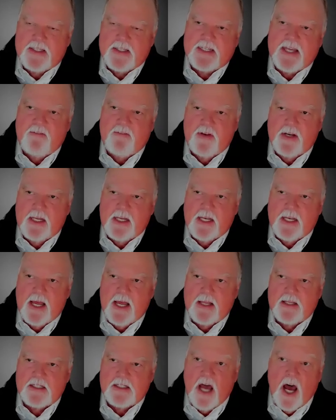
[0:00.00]
and oh, seventy
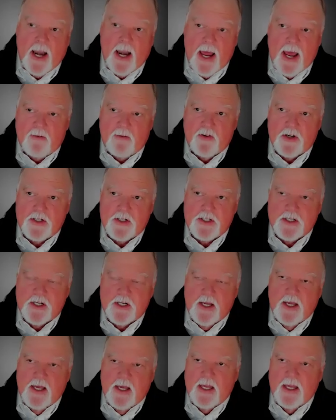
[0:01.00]
days on average.
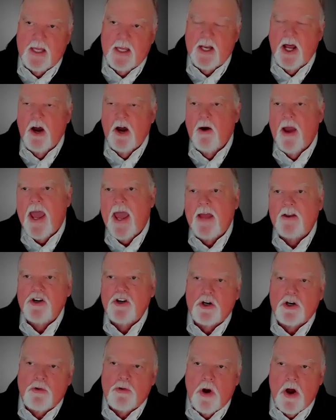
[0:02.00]
Oh my God. You know, and
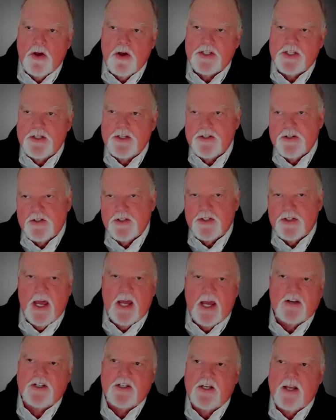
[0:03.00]
your grosses are
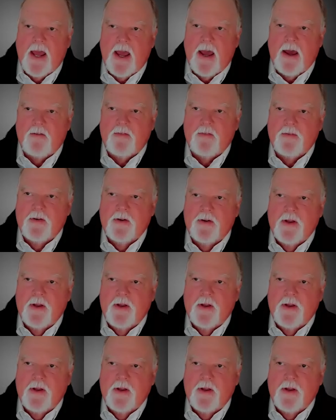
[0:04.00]
slashed in half.